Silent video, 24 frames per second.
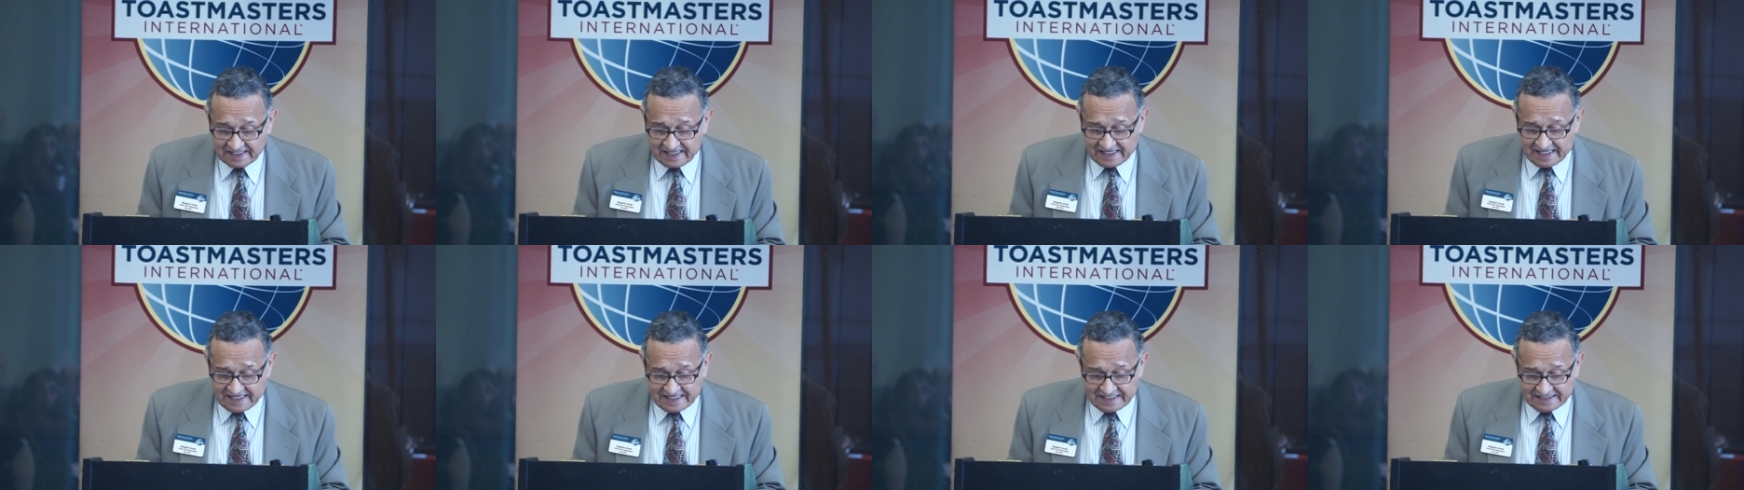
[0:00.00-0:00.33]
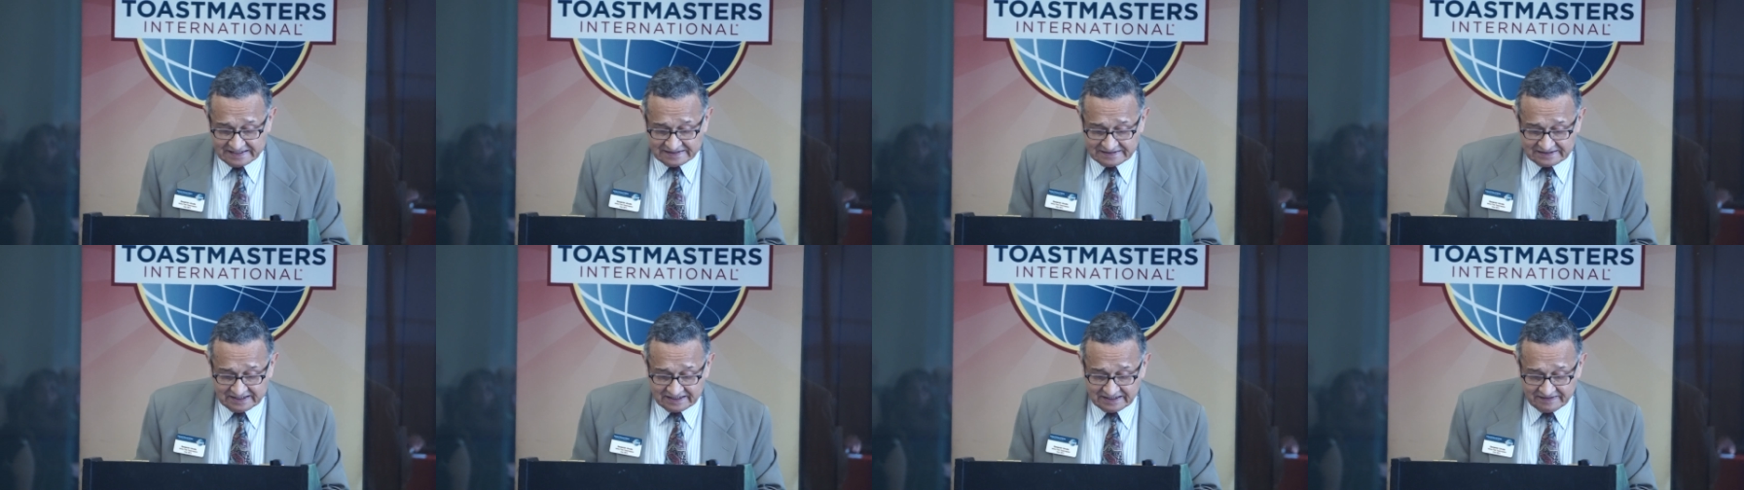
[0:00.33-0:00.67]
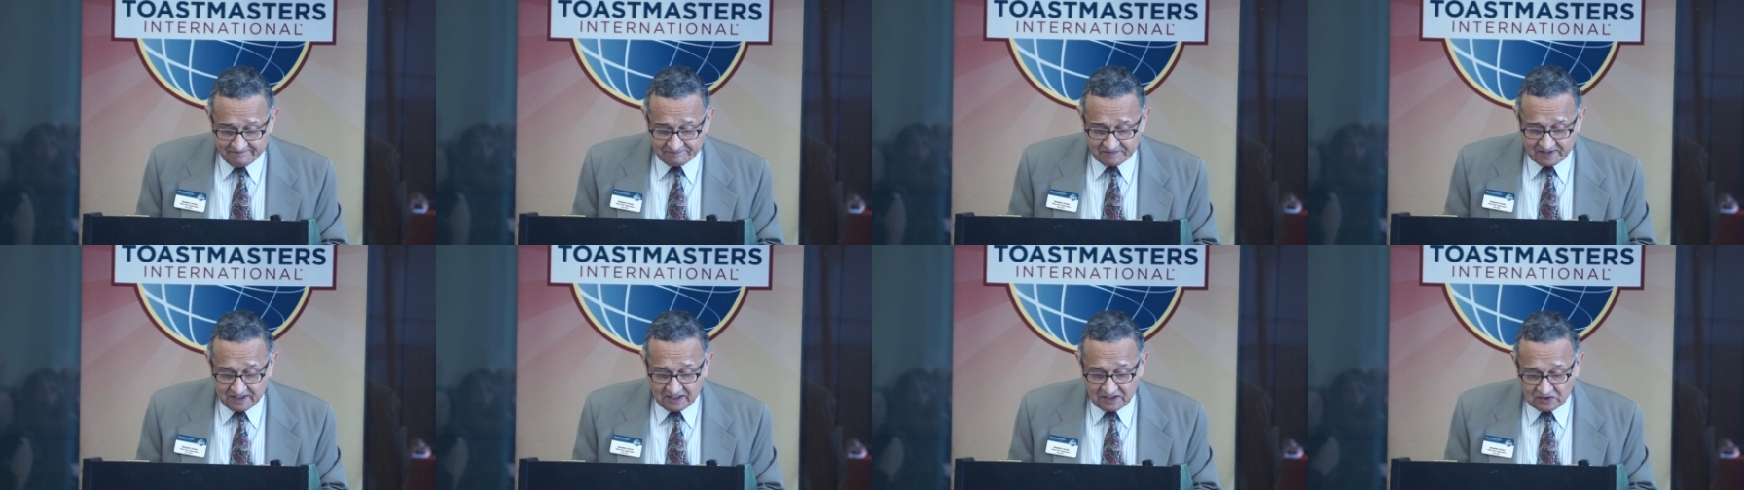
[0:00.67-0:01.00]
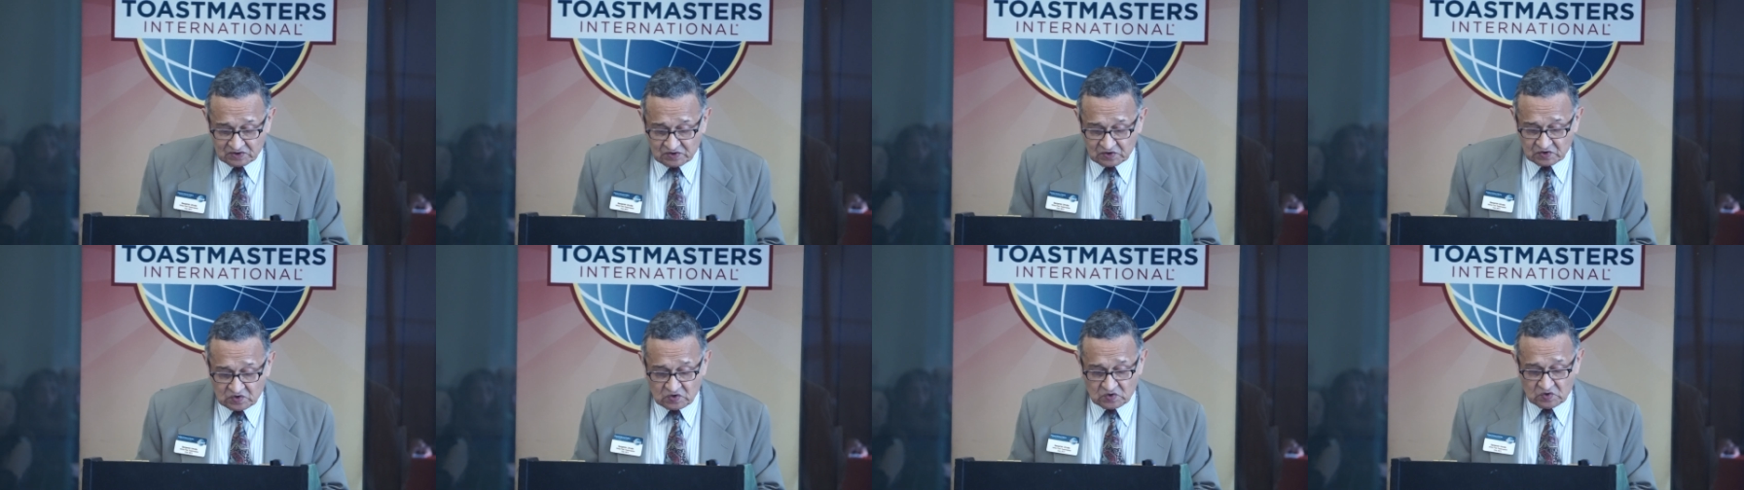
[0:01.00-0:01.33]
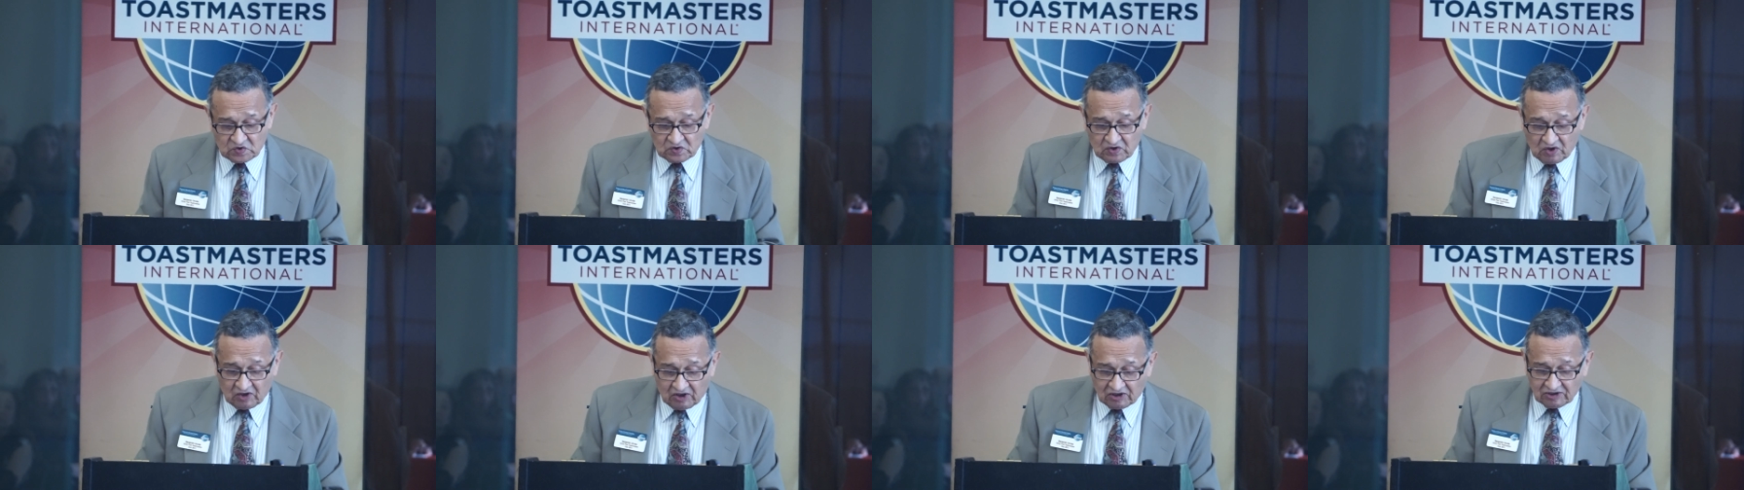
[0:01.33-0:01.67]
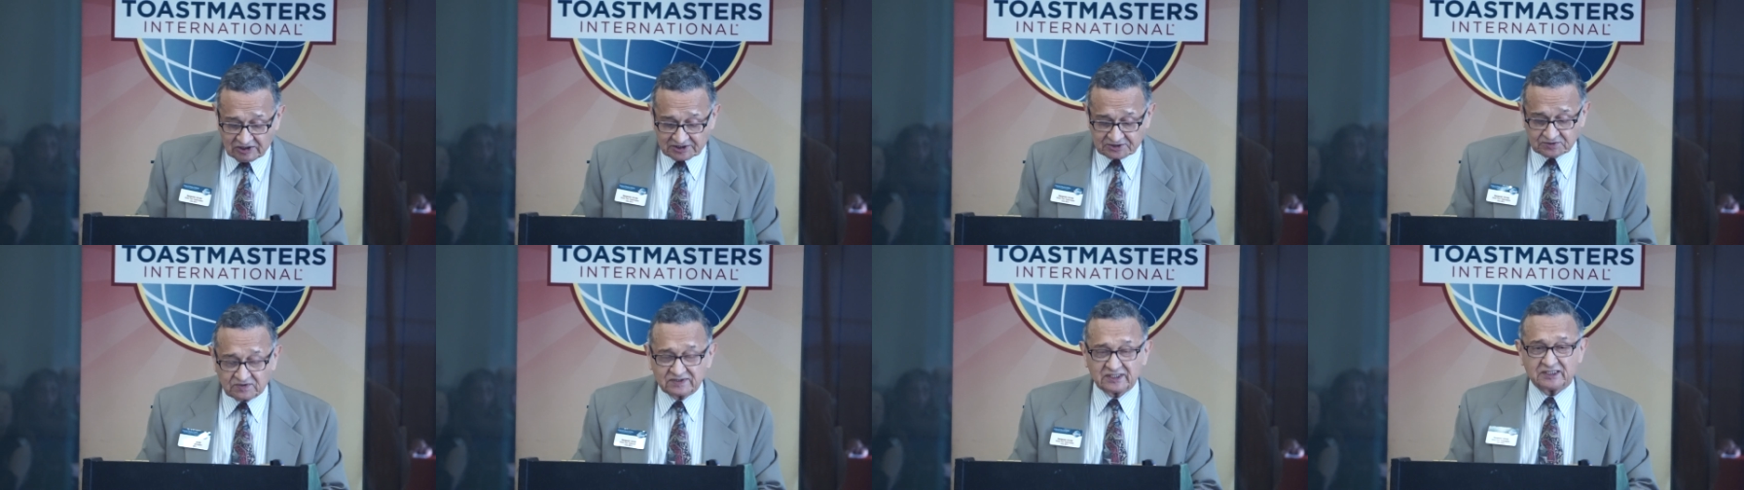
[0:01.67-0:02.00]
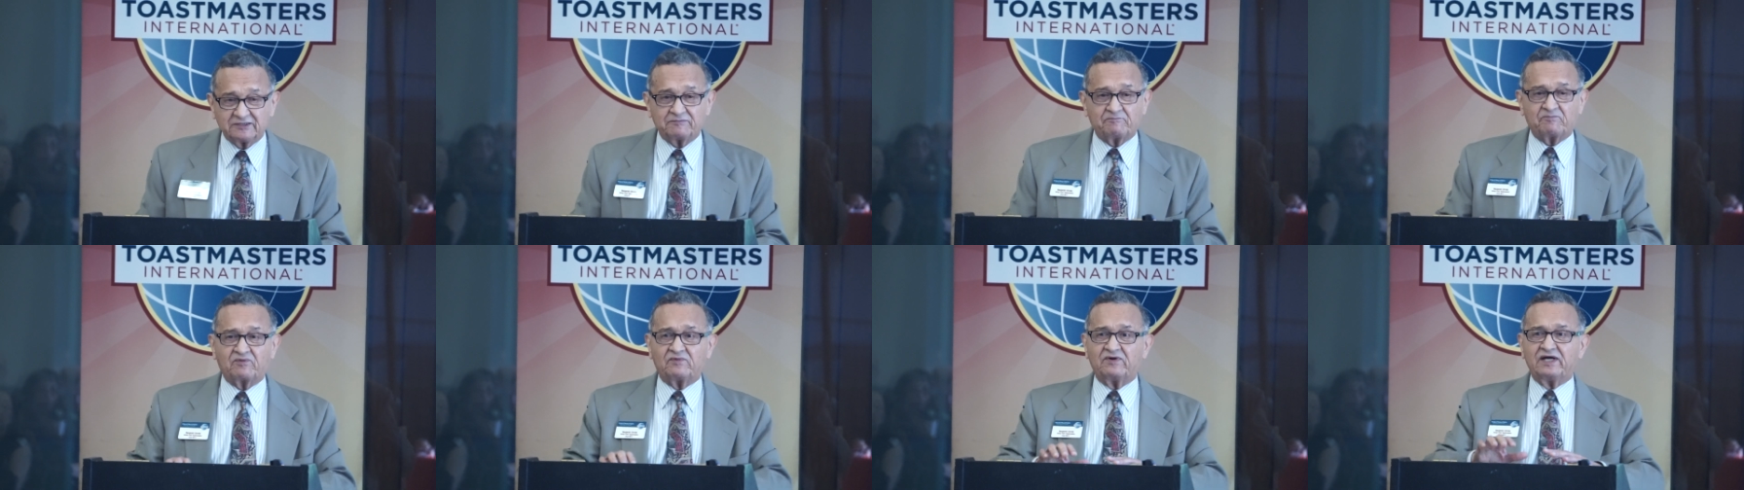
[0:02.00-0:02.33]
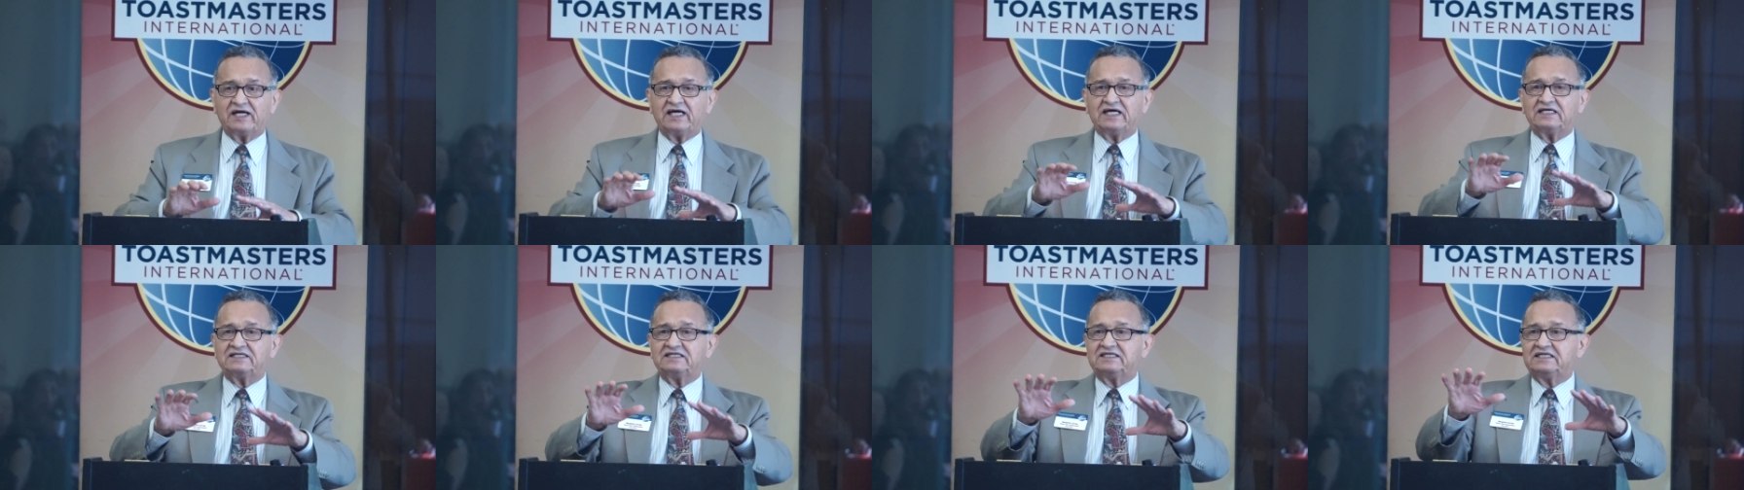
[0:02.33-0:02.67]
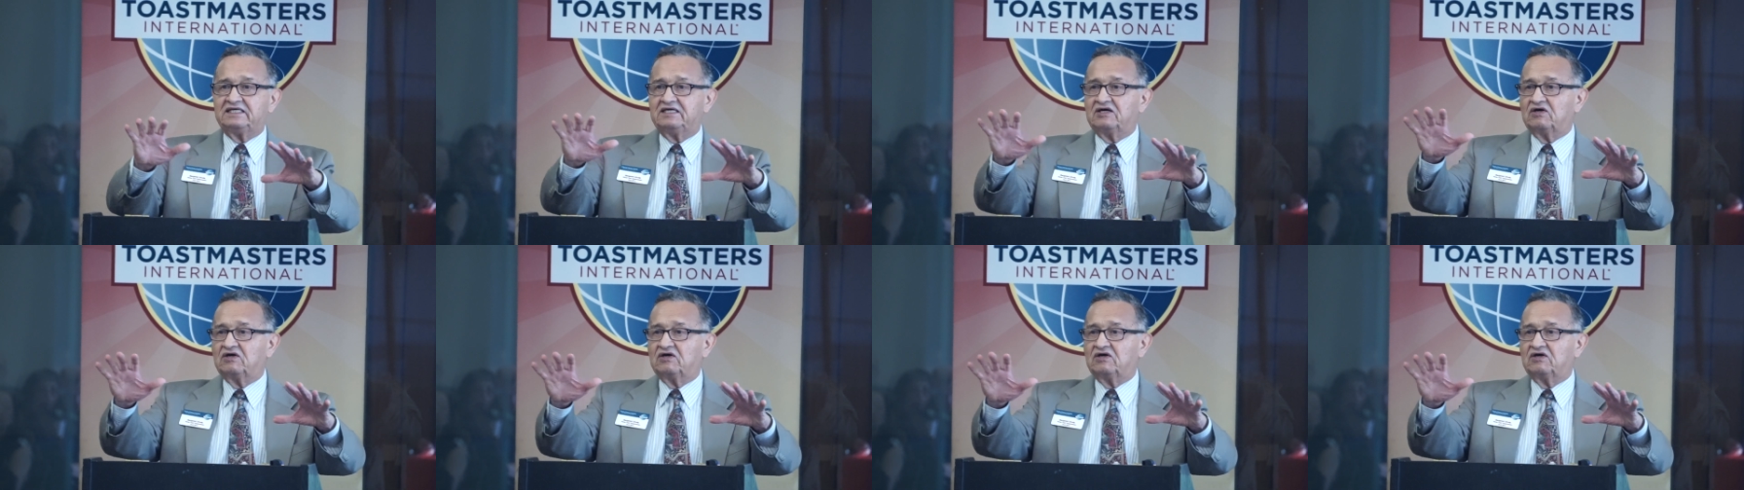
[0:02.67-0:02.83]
And you also spread